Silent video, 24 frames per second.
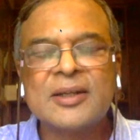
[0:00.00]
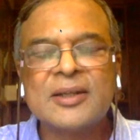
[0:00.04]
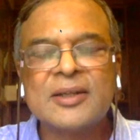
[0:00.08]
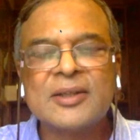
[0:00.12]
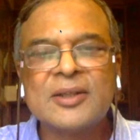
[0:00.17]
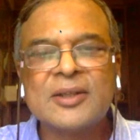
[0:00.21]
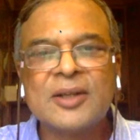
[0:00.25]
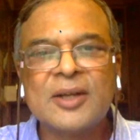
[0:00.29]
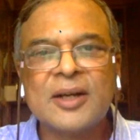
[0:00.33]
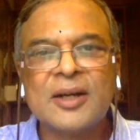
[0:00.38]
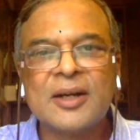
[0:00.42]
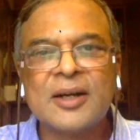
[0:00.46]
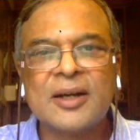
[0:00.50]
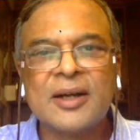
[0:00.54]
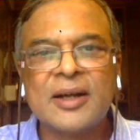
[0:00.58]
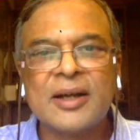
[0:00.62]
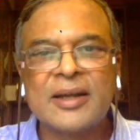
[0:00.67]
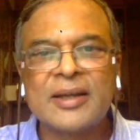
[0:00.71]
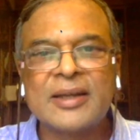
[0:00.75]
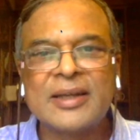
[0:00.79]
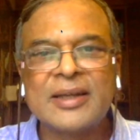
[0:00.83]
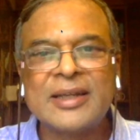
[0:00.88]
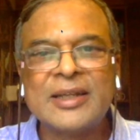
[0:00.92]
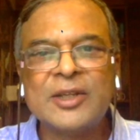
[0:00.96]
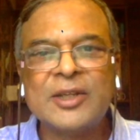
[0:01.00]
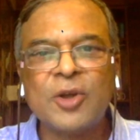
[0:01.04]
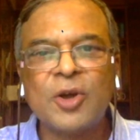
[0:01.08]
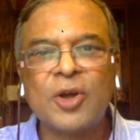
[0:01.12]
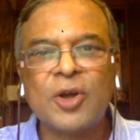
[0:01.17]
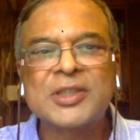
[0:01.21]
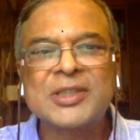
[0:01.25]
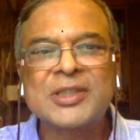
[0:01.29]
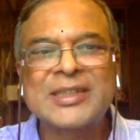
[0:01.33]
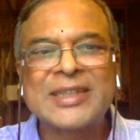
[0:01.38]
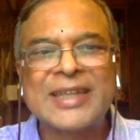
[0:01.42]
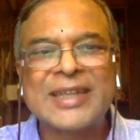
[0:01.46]
in
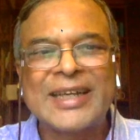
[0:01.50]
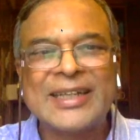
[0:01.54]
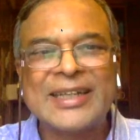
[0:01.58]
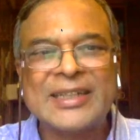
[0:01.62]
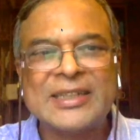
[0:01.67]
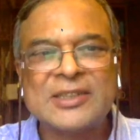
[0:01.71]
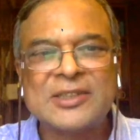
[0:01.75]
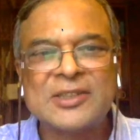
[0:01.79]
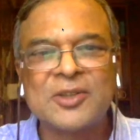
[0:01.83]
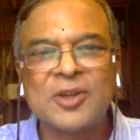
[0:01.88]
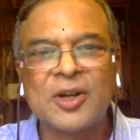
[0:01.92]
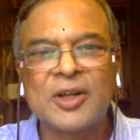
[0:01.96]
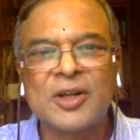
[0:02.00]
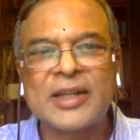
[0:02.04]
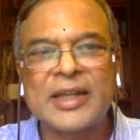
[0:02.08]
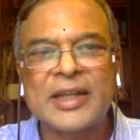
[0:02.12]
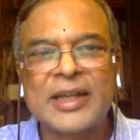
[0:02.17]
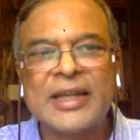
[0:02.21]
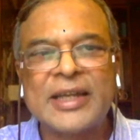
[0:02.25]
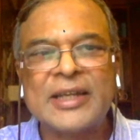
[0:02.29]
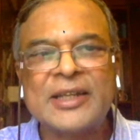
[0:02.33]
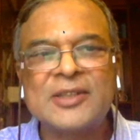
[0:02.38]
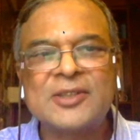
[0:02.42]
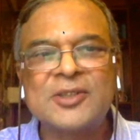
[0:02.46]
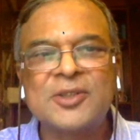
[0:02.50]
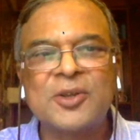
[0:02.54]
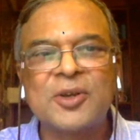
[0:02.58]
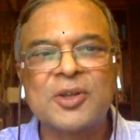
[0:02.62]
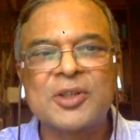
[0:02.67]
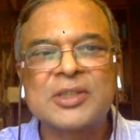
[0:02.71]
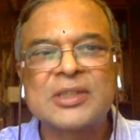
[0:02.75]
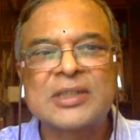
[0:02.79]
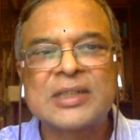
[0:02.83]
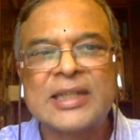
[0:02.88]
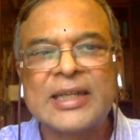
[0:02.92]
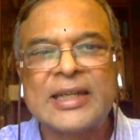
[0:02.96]
your stage, not age,
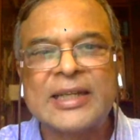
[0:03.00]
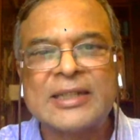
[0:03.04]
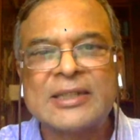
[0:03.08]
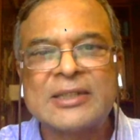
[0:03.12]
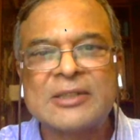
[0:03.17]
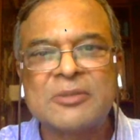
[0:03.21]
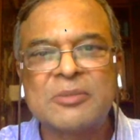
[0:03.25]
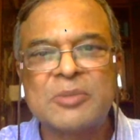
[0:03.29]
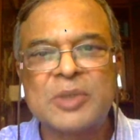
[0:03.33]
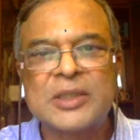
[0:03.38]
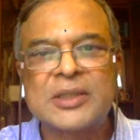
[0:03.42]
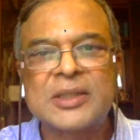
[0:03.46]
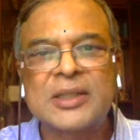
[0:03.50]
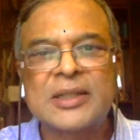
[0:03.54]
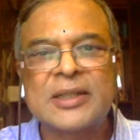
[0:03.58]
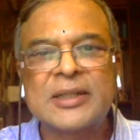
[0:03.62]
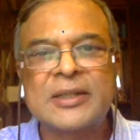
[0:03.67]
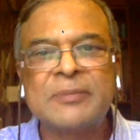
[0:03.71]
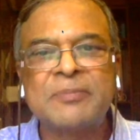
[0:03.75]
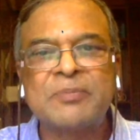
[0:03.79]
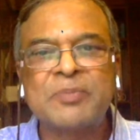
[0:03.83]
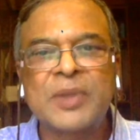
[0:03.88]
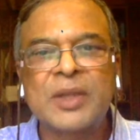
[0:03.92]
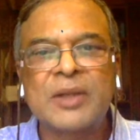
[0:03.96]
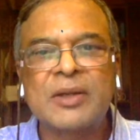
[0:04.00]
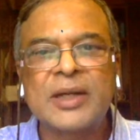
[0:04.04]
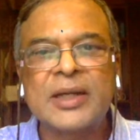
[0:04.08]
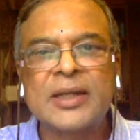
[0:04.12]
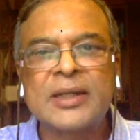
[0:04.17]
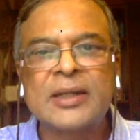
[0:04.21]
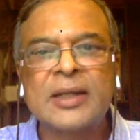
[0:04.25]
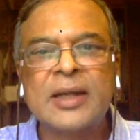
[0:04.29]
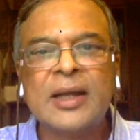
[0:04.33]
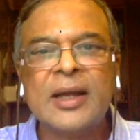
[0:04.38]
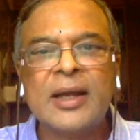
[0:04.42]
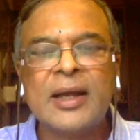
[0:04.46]
your stage, basically,
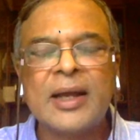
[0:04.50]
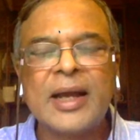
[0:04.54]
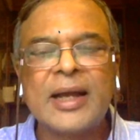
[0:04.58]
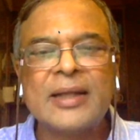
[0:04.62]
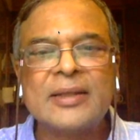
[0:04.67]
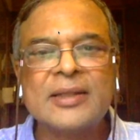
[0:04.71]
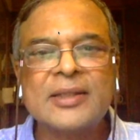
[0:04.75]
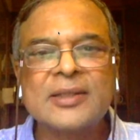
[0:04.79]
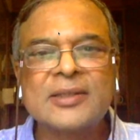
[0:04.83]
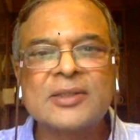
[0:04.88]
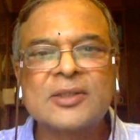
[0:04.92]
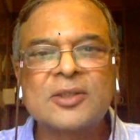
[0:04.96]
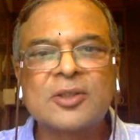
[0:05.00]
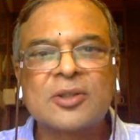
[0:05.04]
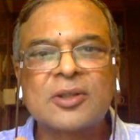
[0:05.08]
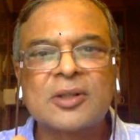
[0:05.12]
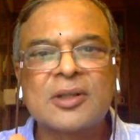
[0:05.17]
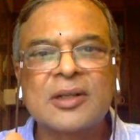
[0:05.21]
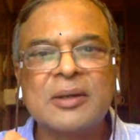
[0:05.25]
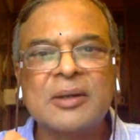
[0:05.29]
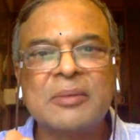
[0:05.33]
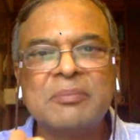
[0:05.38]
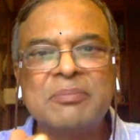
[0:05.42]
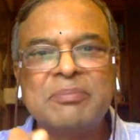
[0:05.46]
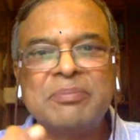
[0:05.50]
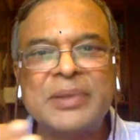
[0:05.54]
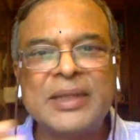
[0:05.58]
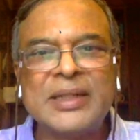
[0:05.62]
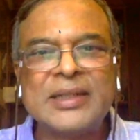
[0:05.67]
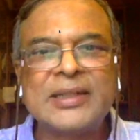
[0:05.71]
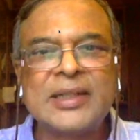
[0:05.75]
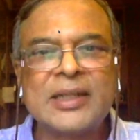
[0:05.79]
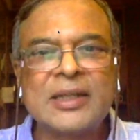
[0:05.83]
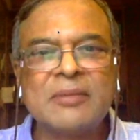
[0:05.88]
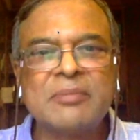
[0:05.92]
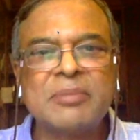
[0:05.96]
right? And this
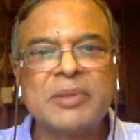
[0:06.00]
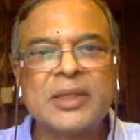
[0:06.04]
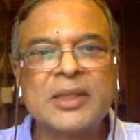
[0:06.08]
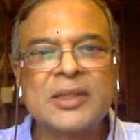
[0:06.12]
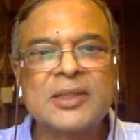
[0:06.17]
competing